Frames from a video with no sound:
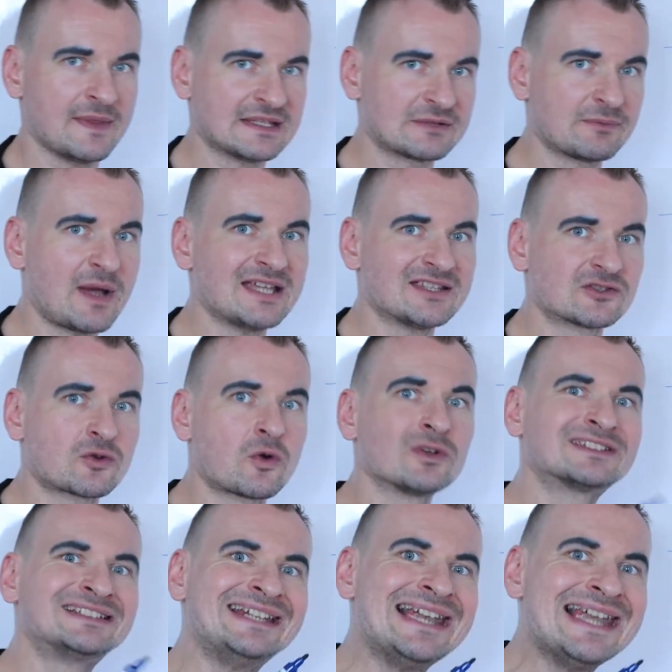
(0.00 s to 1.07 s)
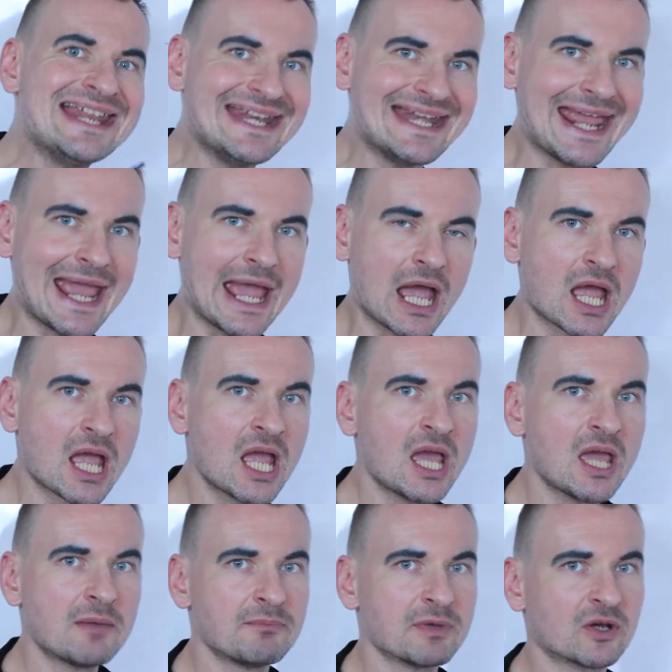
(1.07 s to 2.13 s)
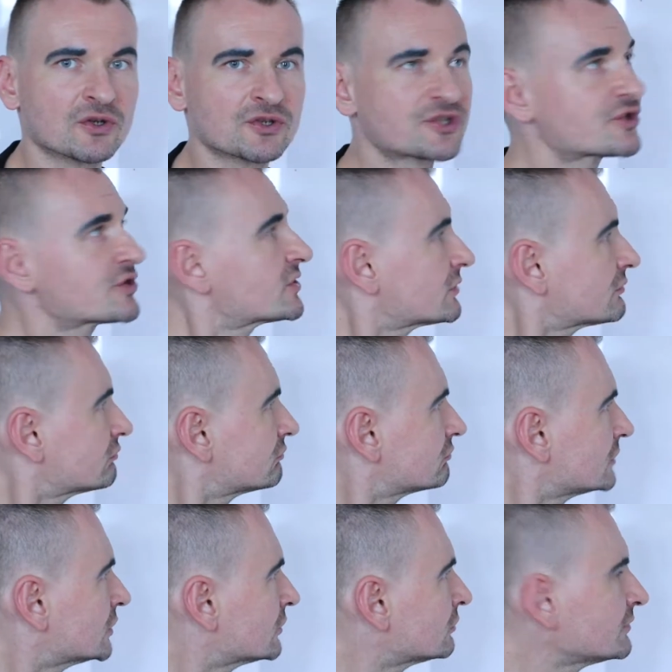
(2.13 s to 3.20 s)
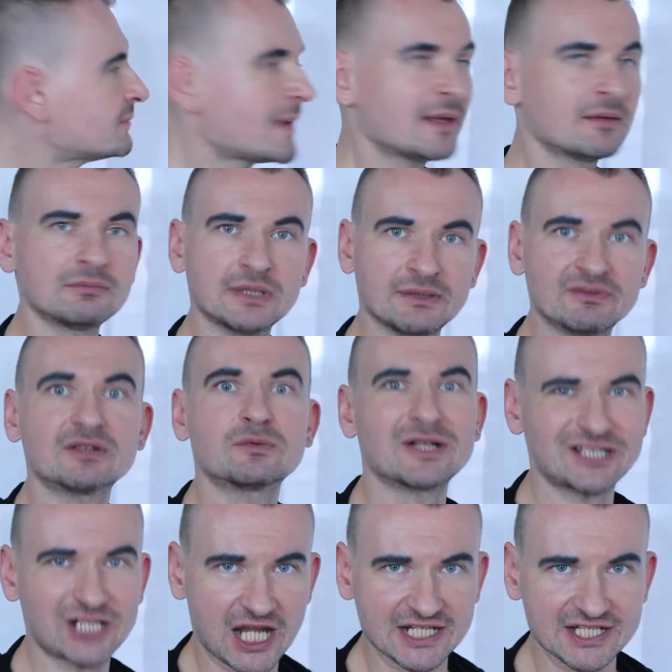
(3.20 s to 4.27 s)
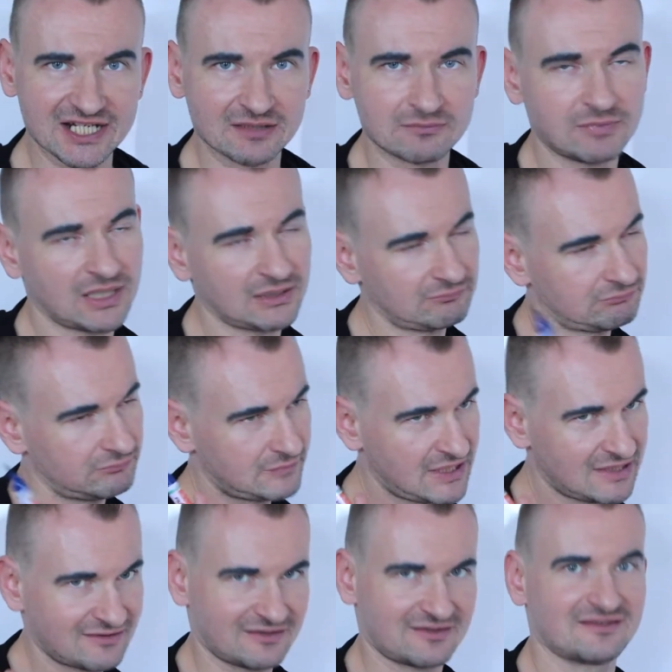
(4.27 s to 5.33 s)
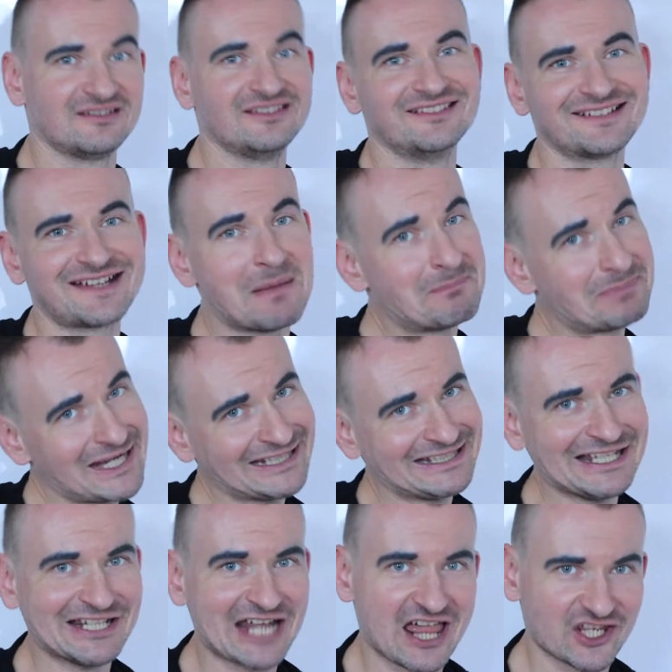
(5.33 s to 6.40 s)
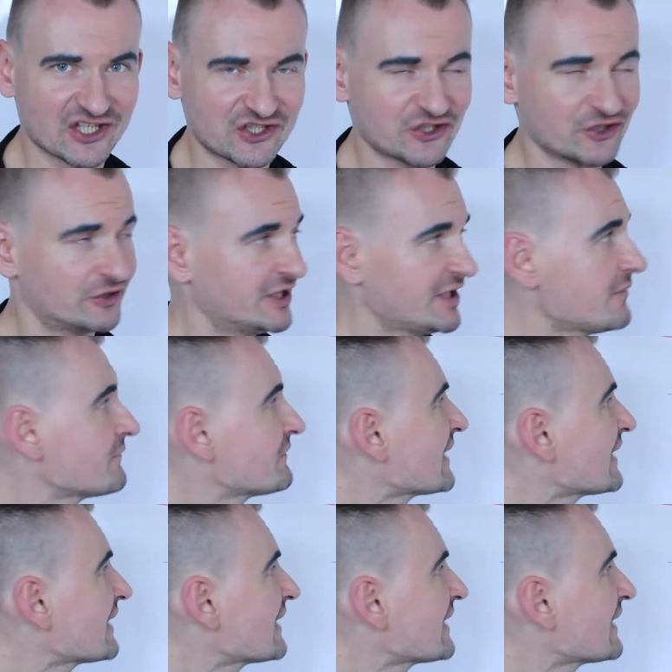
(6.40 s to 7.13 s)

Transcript: That's why it's called linear, because it could be even quadratic, but it's completely another story.